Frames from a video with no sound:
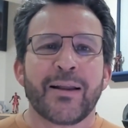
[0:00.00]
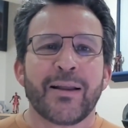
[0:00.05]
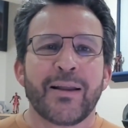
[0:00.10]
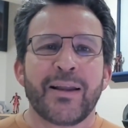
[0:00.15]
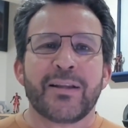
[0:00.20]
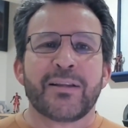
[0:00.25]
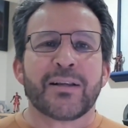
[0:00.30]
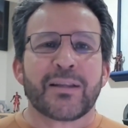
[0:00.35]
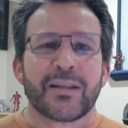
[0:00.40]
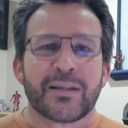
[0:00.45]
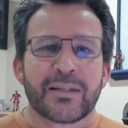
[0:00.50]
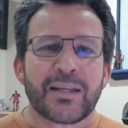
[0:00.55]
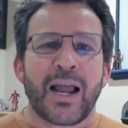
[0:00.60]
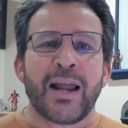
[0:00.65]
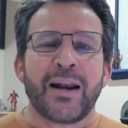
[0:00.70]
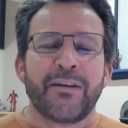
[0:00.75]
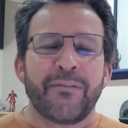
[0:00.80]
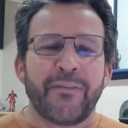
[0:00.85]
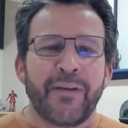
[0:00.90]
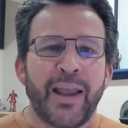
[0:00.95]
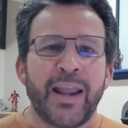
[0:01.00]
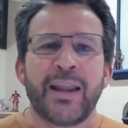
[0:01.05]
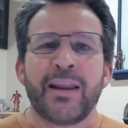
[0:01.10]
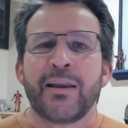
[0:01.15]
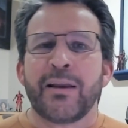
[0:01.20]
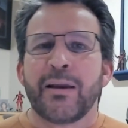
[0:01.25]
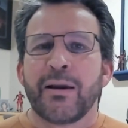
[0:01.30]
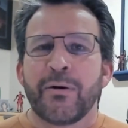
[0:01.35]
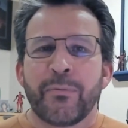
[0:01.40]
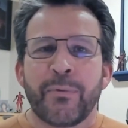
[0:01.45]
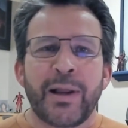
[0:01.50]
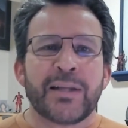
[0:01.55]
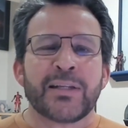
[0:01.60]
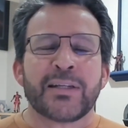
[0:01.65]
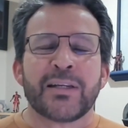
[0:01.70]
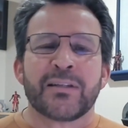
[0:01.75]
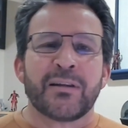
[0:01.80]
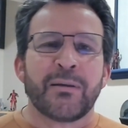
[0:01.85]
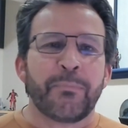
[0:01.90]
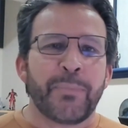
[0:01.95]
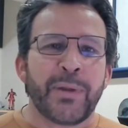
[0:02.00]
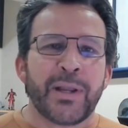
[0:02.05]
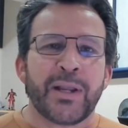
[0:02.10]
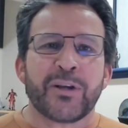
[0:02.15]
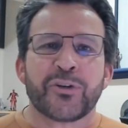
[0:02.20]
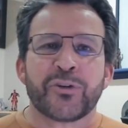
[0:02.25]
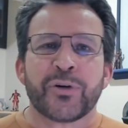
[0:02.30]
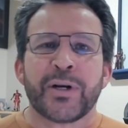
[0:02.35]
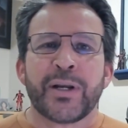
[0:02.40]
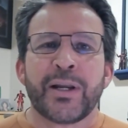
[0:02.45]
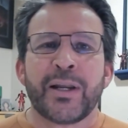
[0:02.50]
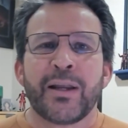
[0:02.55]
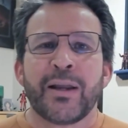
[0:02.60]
He took the side of hate, racism, bigotry,